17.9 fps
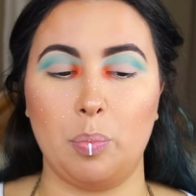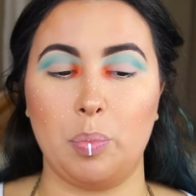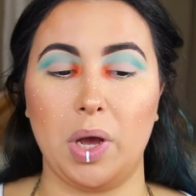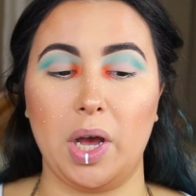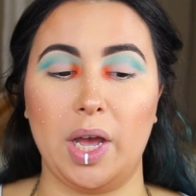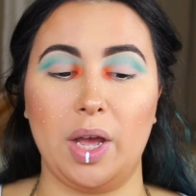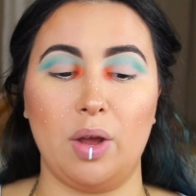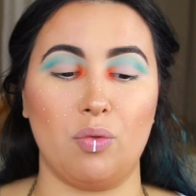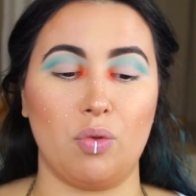
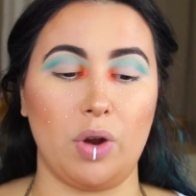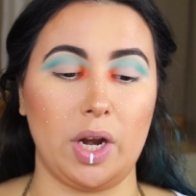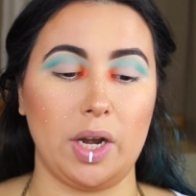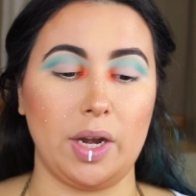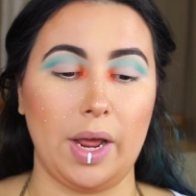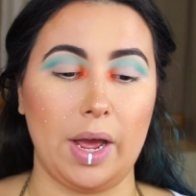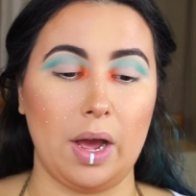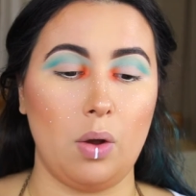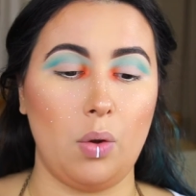But
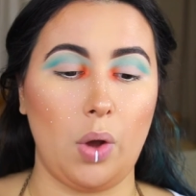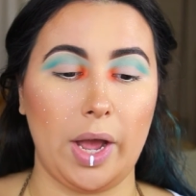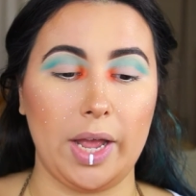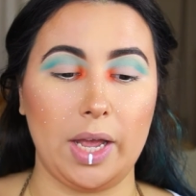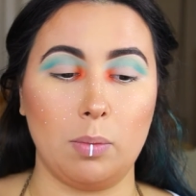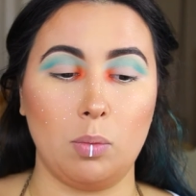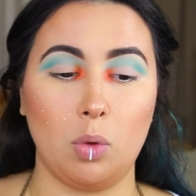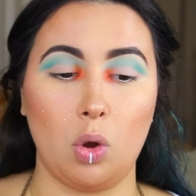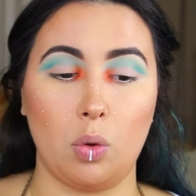right now I
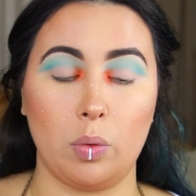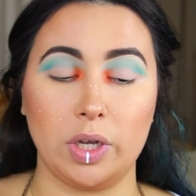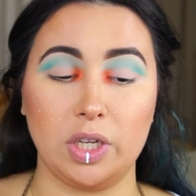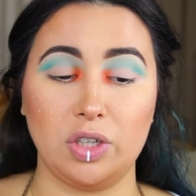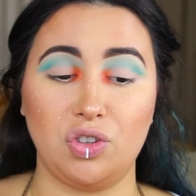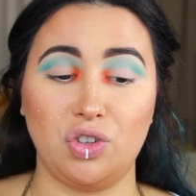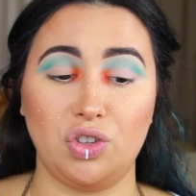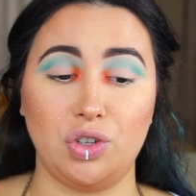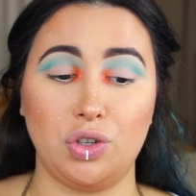am
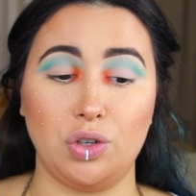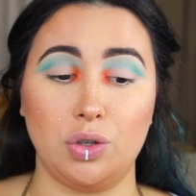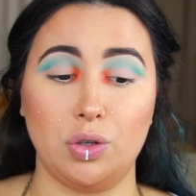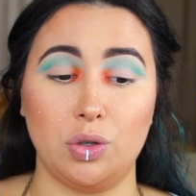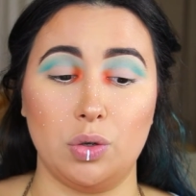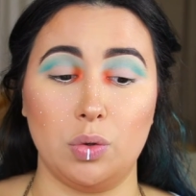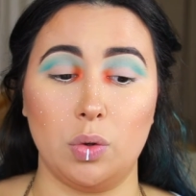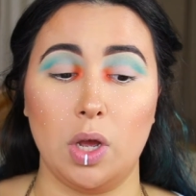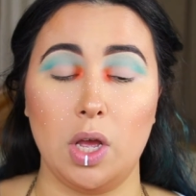going
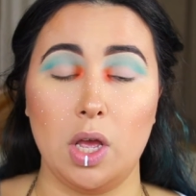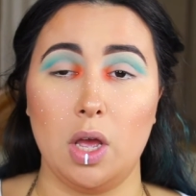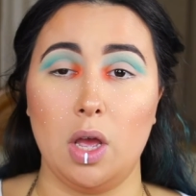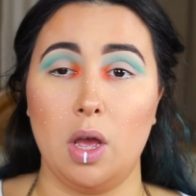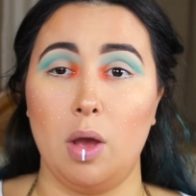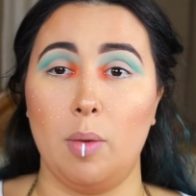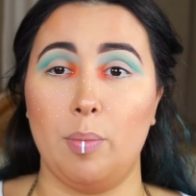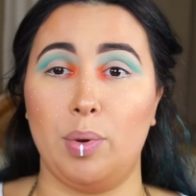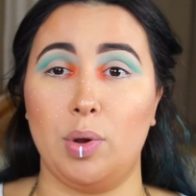to
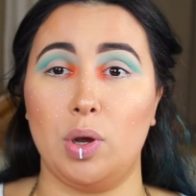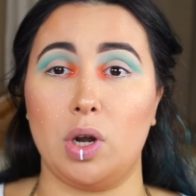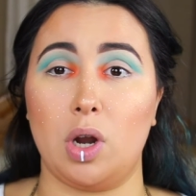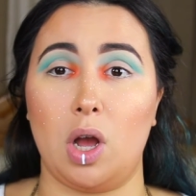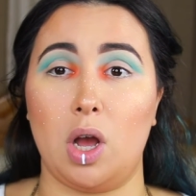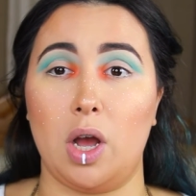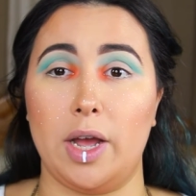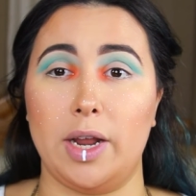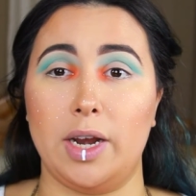put
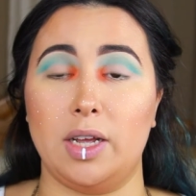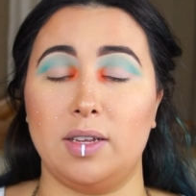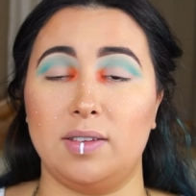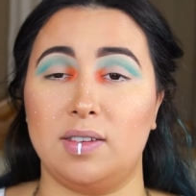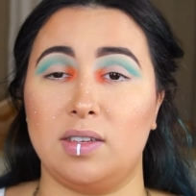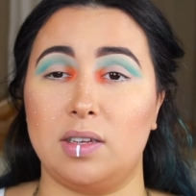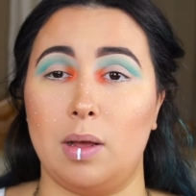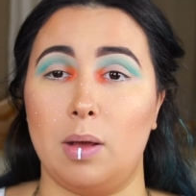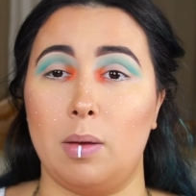on
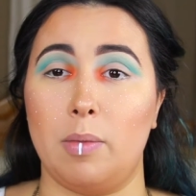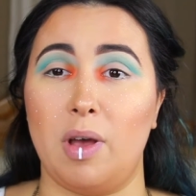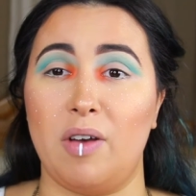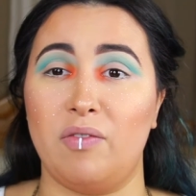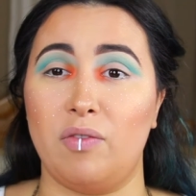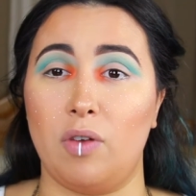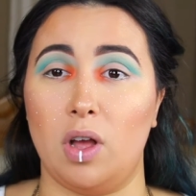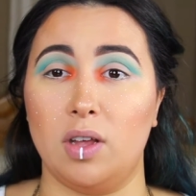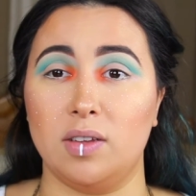some
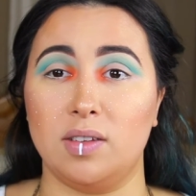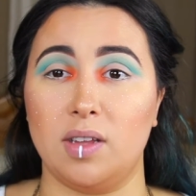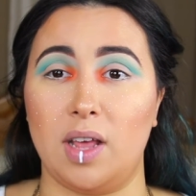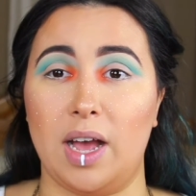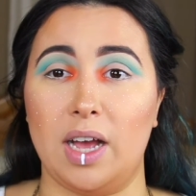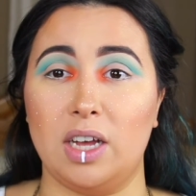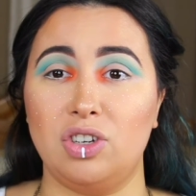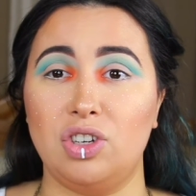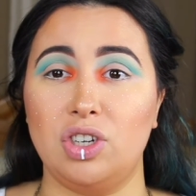false
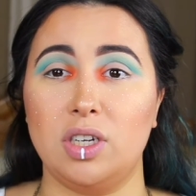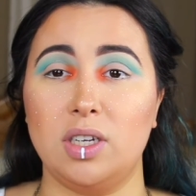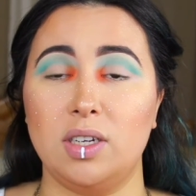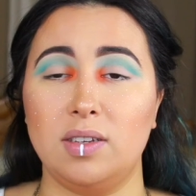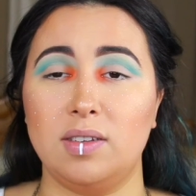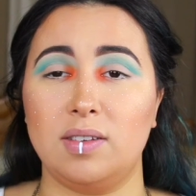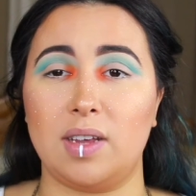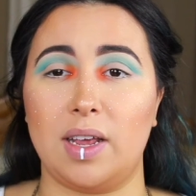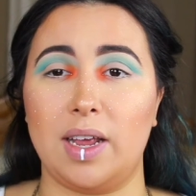
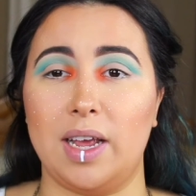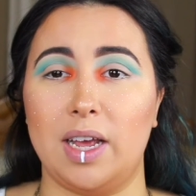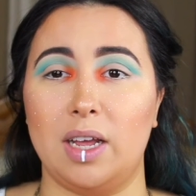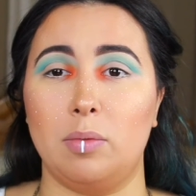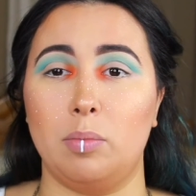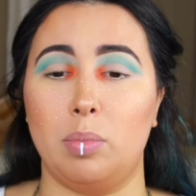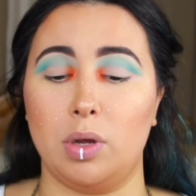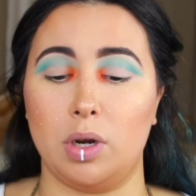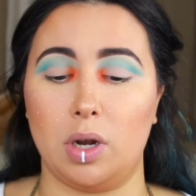lashes
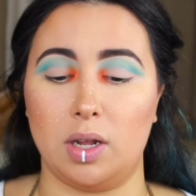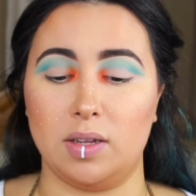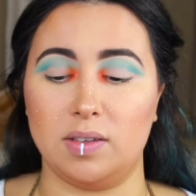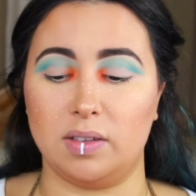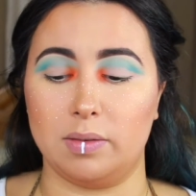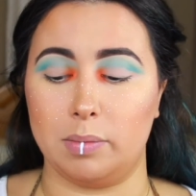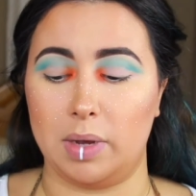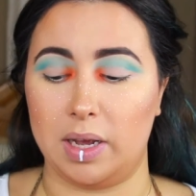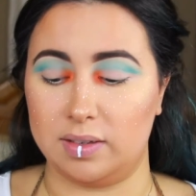and put on
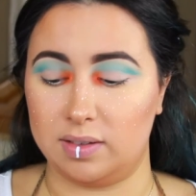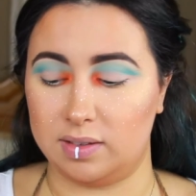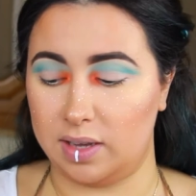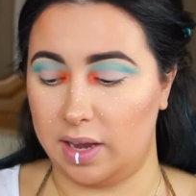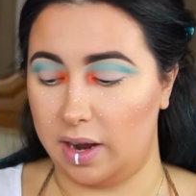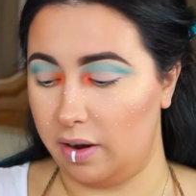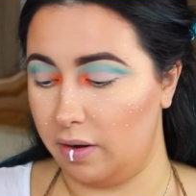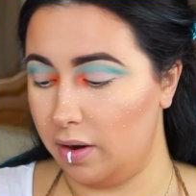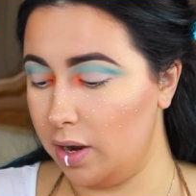some
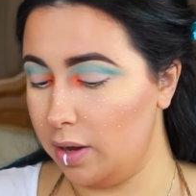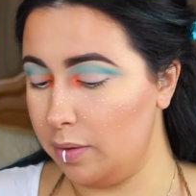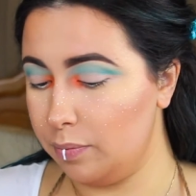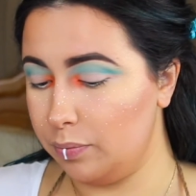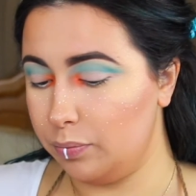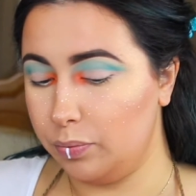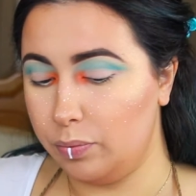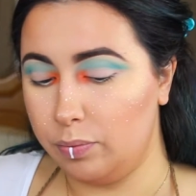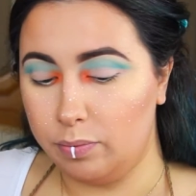mascara,
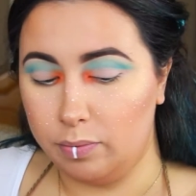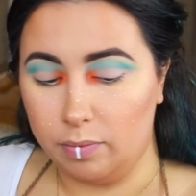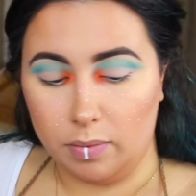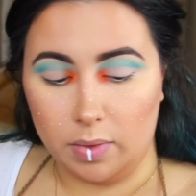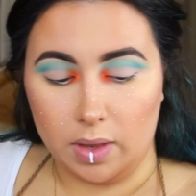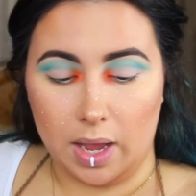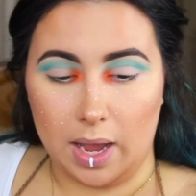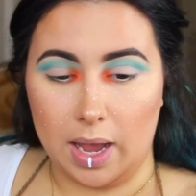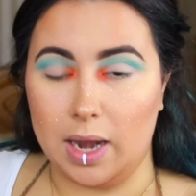
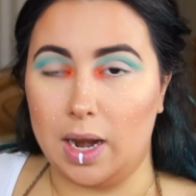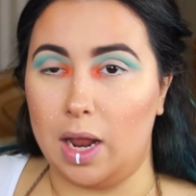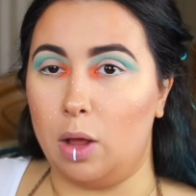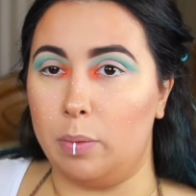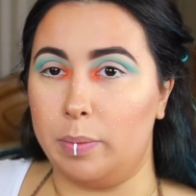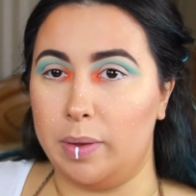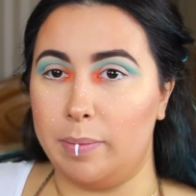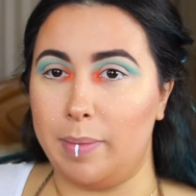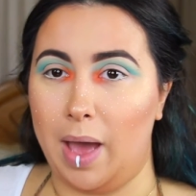and
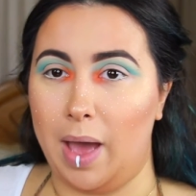I'll be